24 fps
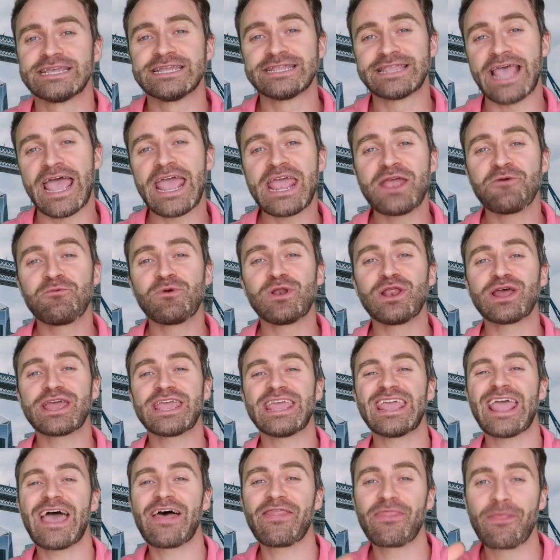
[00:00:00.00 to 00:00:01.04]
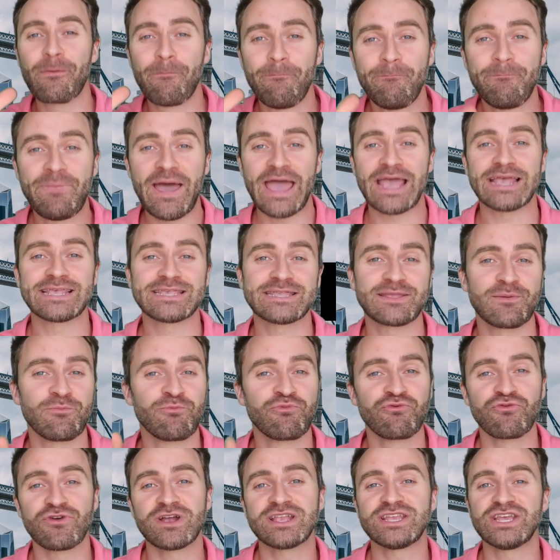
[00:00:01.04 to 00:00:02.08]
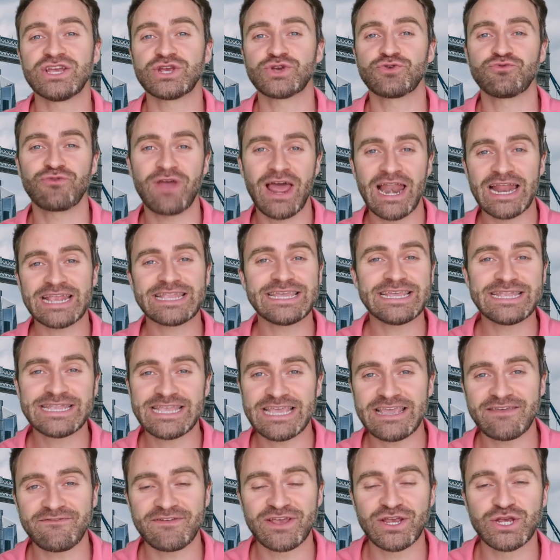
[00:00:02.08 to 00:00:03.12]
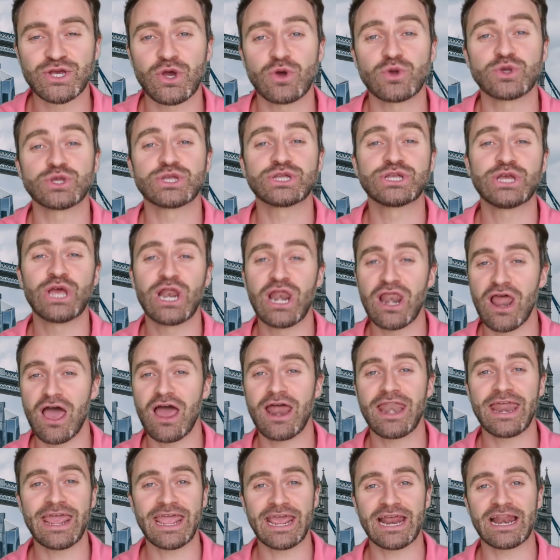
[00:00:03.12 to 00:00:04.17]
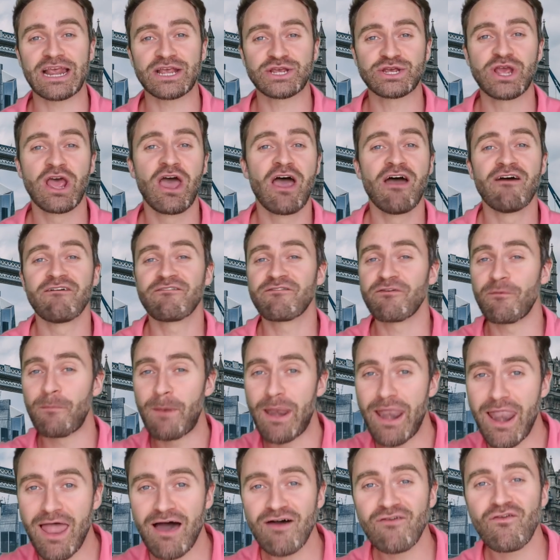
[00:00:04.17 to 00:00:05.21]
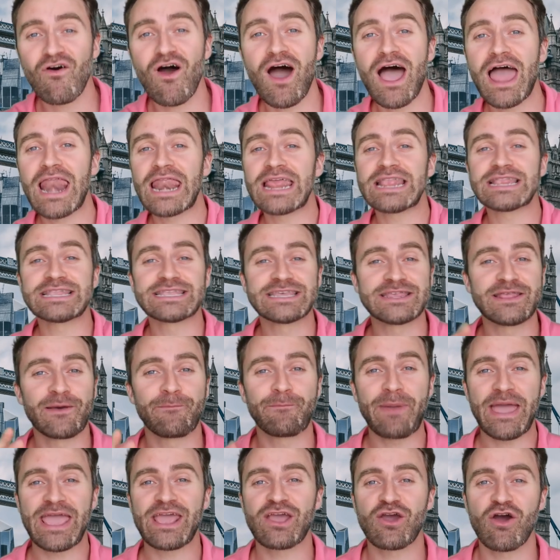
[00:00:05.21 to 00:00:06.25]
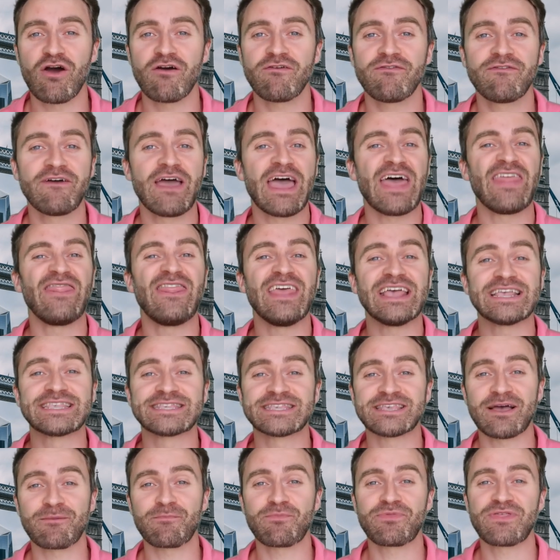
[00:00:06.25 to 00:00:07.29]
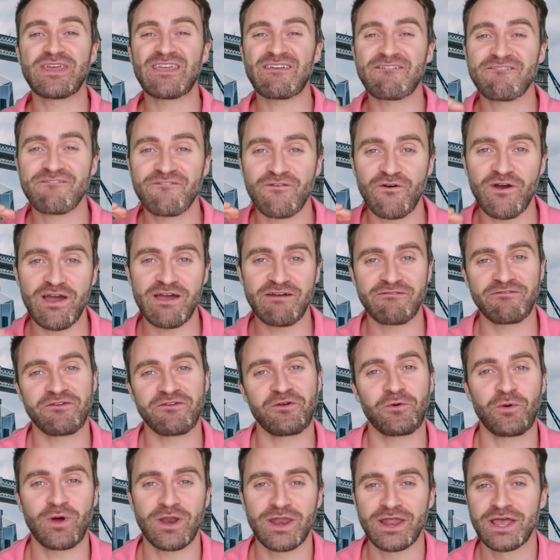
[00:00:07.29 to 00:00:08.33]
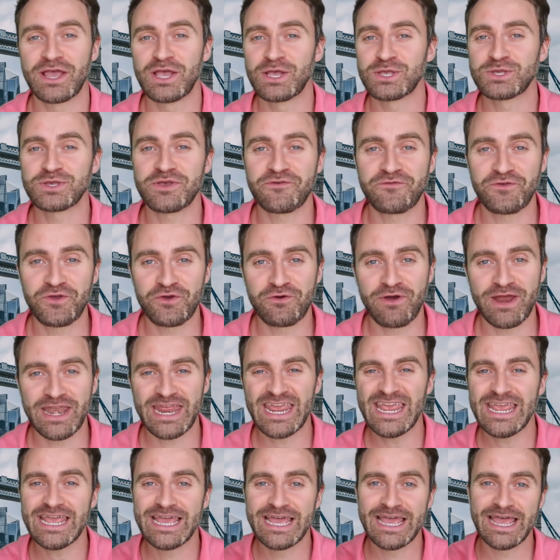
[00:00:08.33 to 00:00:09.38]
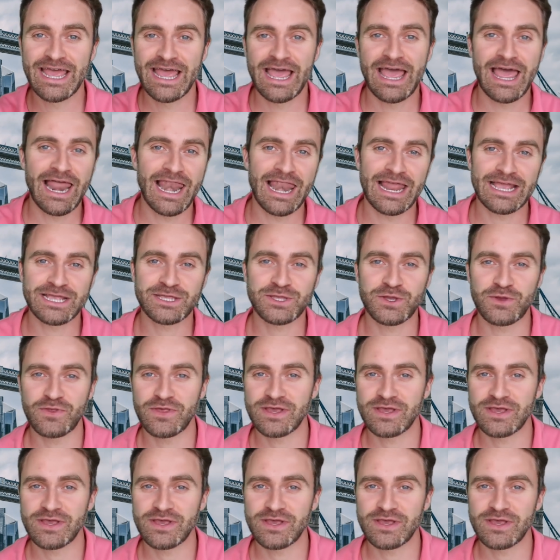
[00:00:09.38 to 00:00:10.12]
Today we're looking at the best British reality TV shows to learn English. From Love Island to The Bake Off, there's something for everyone. So if you're ready, let's do